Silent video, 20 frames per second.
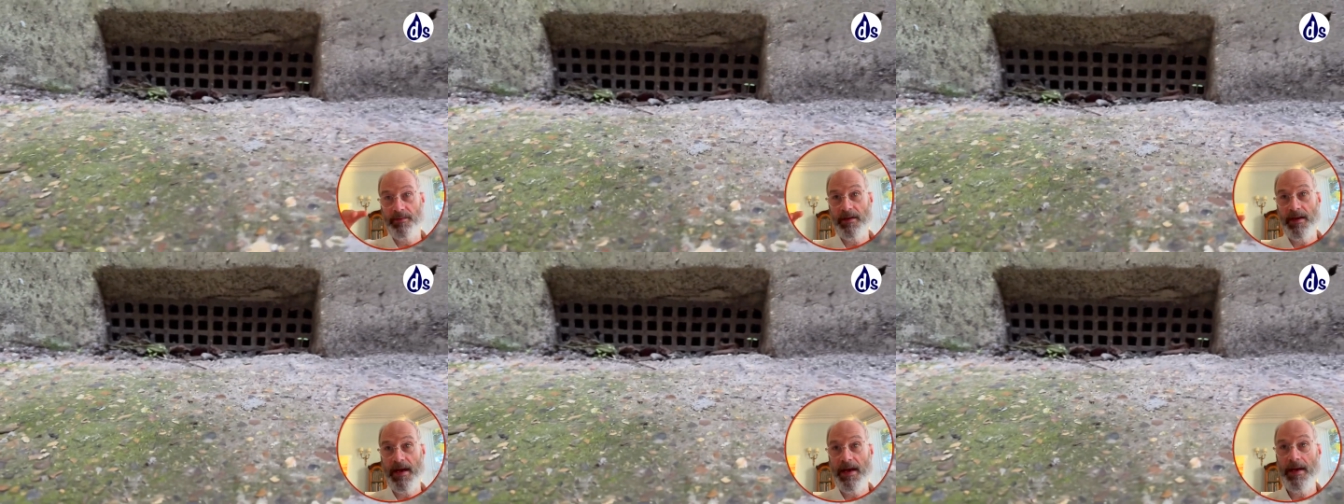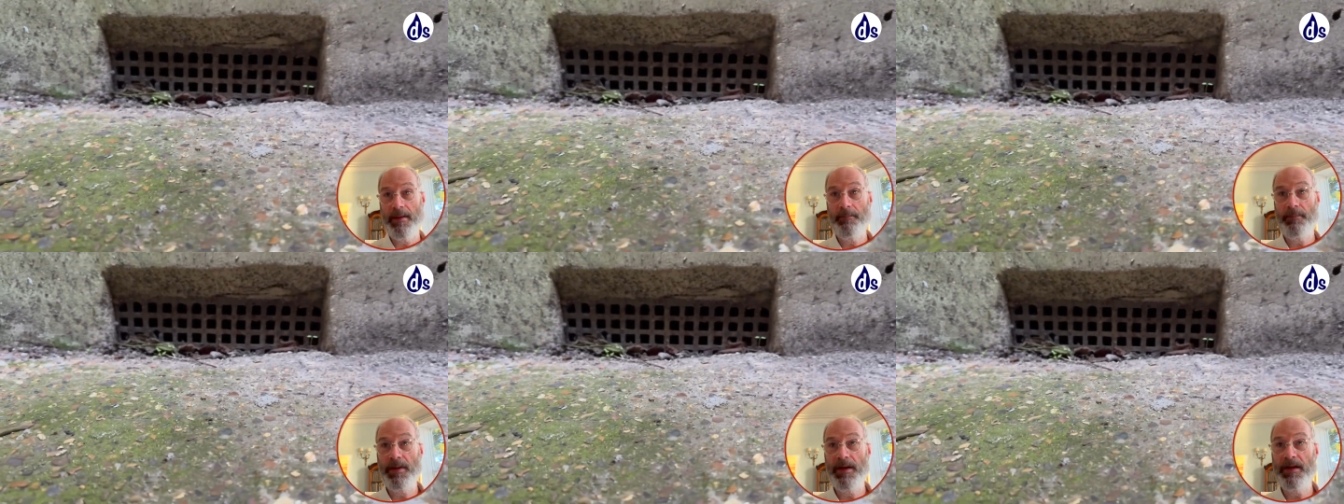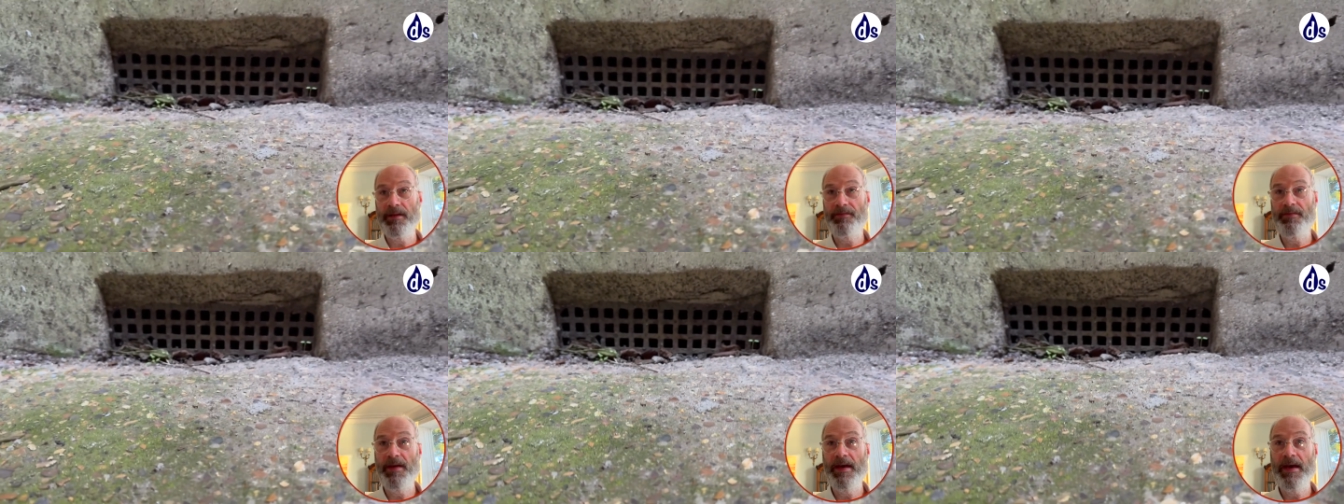air
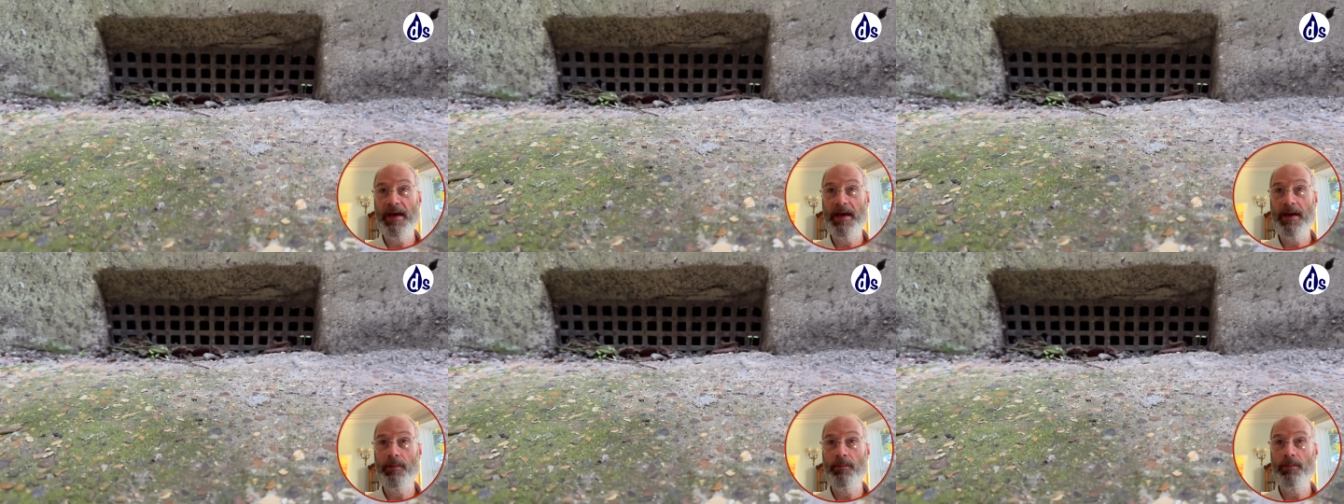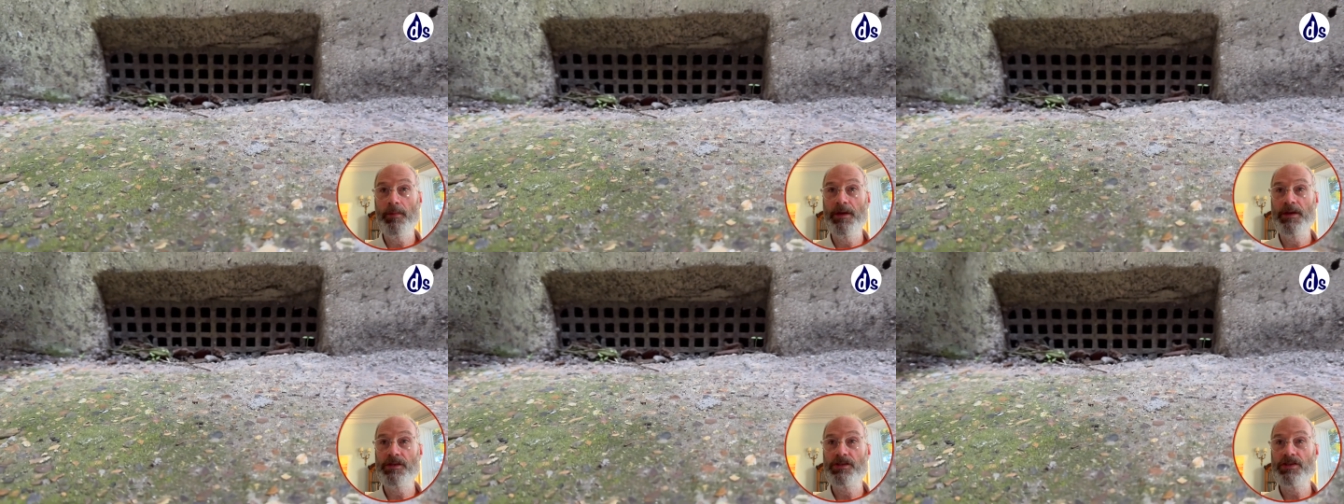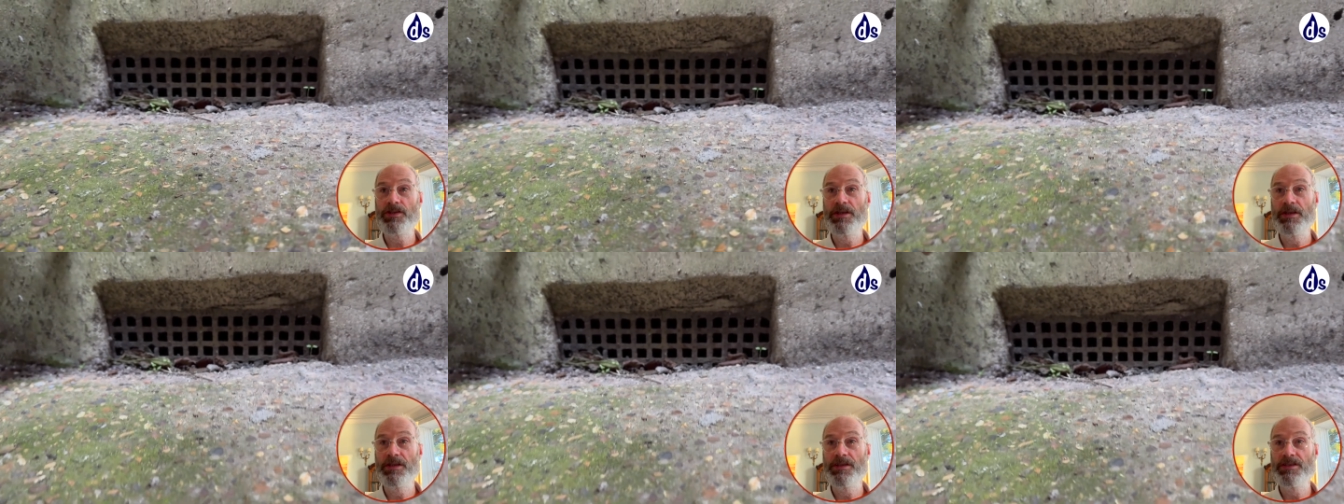brick there,
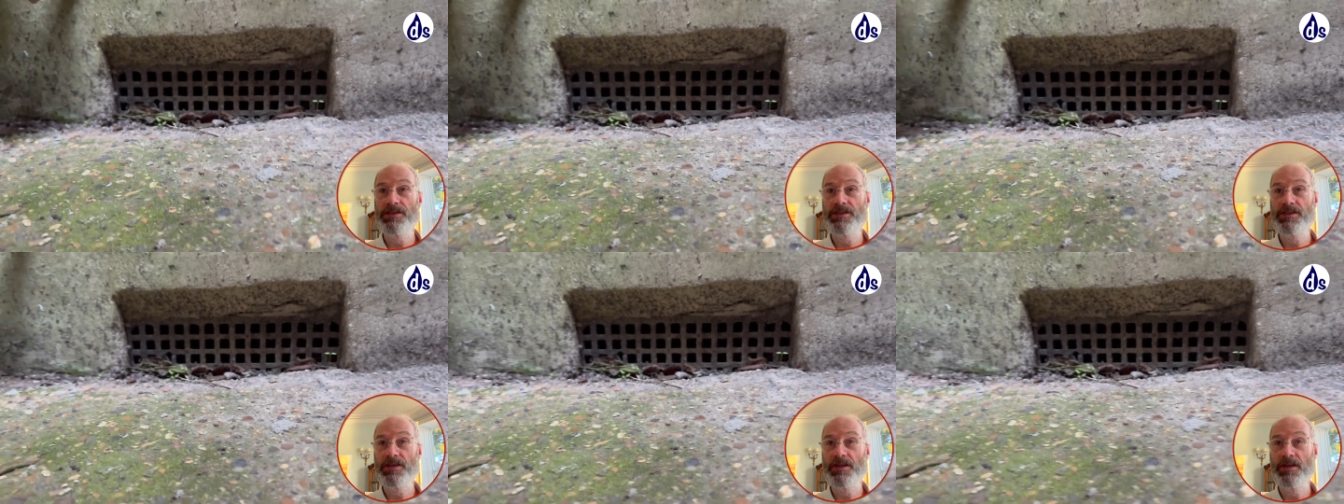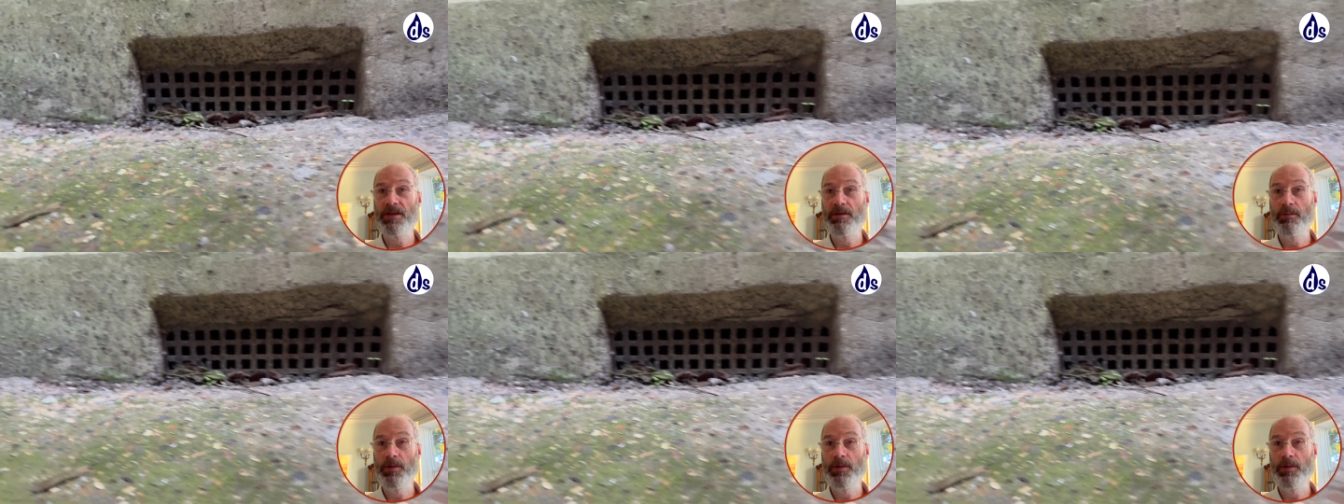which is